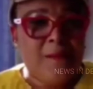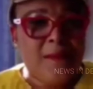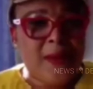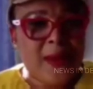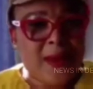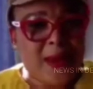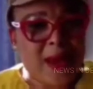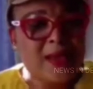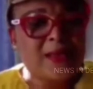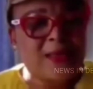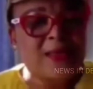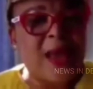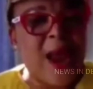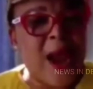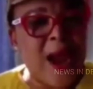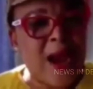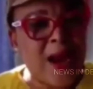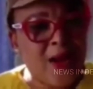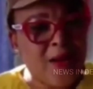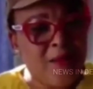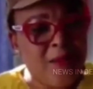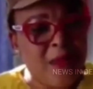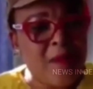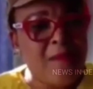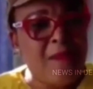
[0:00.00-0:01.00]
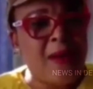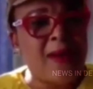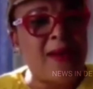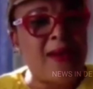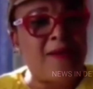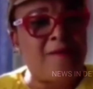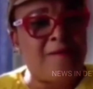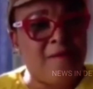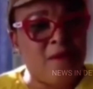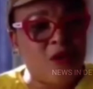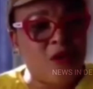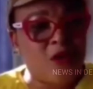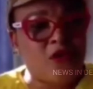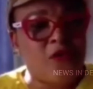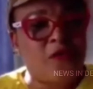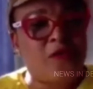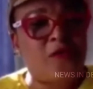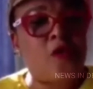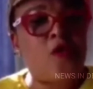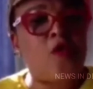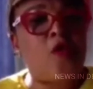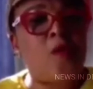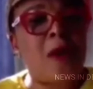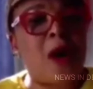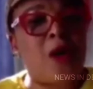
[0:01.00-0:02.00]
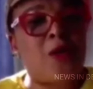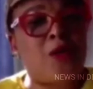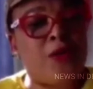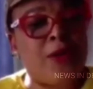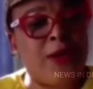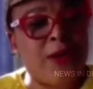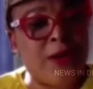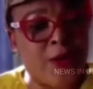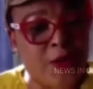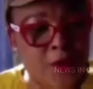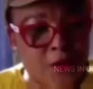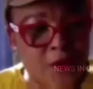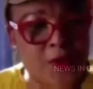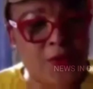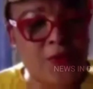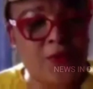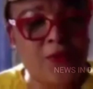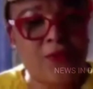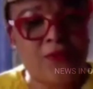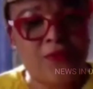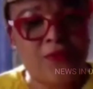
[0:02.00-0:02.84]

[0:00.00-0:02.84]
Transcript: Because I remember they fought for Umaru Dikko,